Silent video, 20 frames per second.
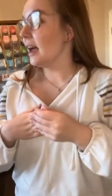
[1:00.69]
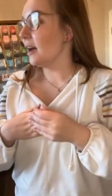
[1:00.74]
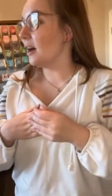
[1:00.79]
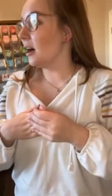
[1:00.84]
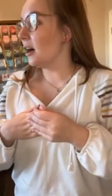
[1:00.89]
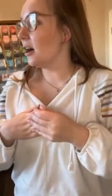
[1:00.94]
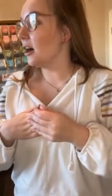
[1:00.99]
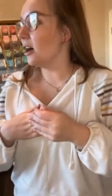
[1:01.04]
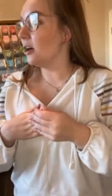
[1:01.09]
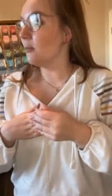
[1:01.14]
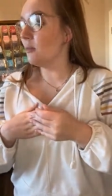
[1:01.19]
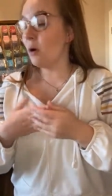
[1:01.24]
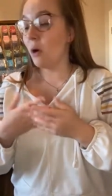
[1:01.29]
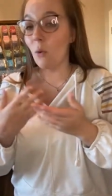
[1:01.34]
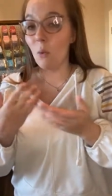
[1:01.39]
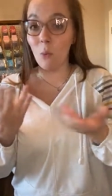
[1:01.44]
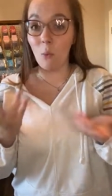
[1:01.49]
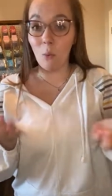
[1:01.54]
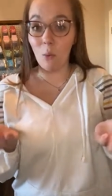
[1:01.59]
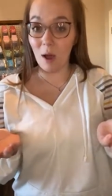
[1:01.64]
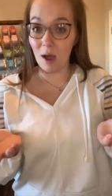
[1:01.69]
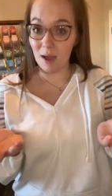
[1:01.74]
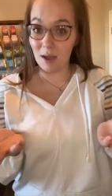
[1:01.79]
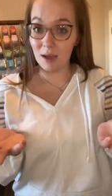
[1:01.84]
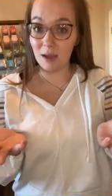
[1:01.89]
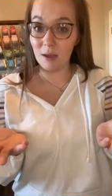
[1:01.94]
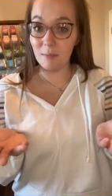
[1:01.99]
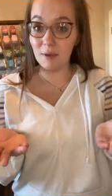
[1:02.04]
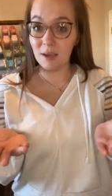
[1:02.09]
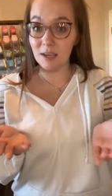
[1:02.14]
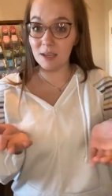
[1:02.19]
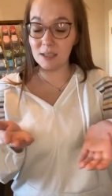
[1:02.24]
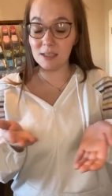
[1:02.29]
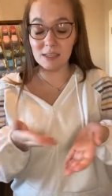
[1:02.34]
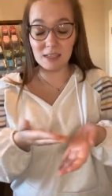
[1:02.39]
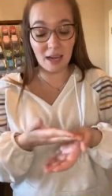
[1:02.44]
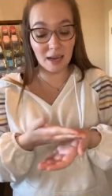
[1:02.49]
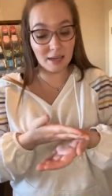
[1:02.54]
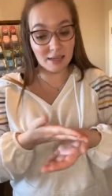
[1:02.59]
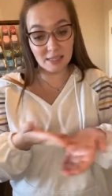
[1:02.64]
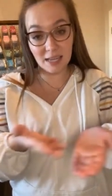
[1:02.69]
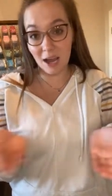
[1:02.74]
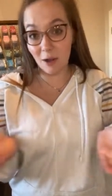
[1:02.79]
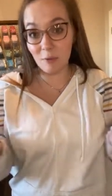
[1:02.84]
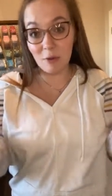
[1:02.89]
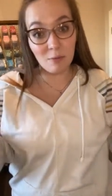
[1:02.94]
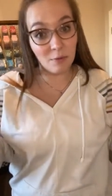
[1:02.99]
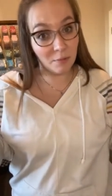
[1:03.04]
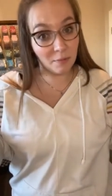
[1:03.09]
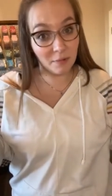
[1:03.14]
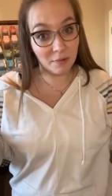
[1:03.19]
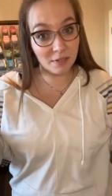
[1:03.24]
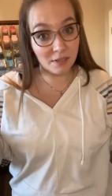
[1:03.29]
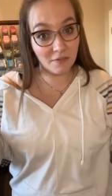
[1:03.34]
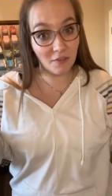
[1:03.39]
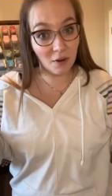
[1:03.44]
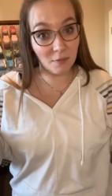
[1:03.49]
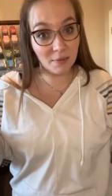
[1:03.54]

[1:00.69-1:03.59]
Um, why? Because that is how we run most of our